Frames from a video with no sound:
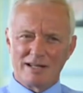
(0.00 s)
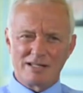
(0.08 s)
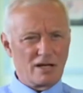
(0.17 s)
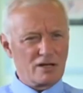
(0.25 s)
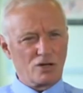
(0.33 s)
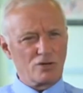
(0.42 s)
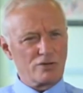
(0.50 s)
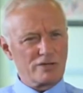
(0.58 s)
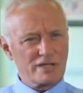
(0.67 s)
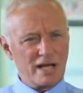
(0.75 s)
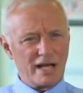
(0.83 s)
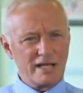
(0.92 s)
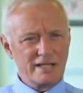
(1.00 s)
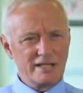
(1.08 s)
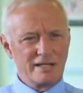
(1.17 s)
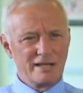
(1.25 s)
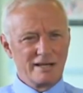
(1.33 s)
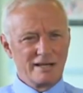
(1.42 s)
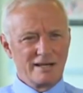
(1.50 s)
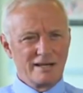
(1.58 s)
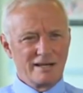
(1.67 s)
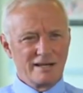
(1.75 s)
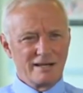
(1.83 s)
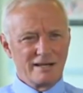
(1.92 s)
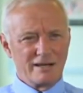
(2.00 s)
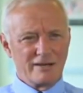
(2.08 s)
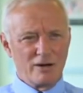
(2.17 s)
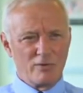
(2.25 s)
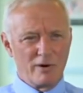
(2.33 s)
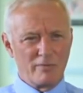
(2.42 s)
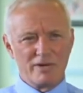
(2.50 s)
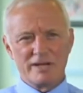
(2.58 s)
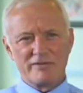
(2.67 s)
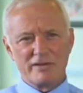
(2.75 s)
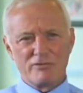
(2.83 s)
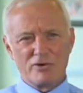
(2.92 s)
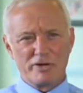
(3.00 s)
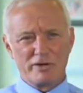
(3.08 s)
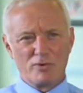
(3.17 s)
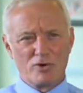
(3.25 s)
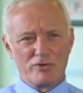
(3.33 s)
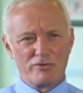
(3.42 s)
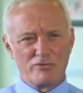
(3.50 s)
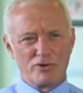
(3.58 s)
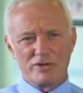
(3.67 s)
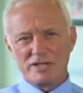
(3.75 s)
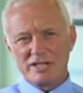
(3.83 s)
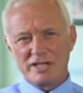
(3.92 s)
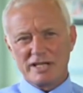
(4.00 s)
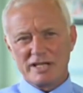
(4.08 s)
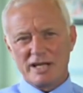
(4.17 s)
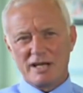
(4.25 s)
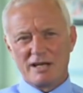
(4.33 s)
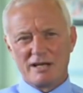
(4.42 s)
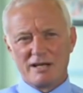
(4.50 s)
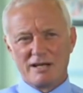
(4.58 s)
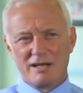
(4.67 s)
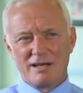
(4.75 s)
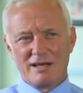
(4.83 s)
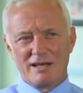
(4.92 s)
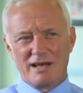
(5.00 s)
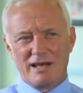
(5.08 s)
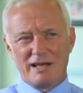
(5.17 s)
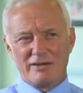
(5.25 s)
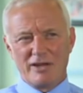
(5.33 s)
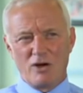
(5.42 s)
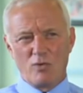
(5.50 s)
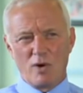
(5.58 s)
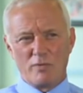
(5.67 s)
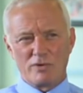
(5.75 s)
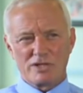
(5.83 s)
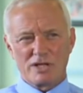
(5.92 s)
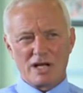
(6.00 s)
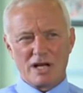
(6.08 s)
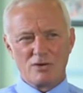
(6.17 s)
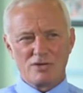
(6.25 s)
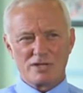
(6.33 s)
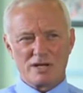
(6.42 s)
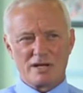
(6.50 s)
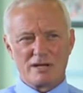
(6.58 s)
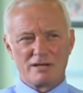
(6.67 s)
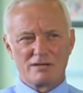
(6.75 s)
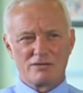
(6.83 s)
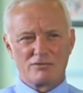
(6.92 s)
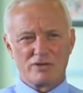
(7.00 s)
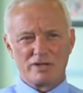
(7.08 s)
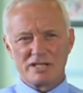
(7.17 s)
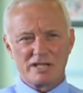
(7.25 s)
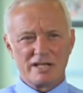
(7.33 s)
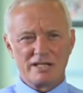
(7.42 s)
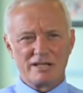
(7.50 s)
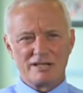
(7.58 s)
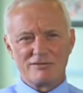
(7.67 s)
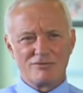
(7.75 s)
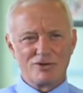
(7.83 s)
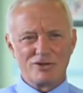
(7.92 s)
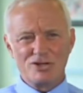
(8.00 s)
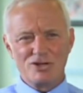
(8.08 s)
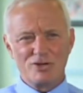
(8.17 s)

It's like a crusade. You know, no one believed in Ronnie more than Ronnie Senior, and no one was closer to Ronnie Senior than Ronnie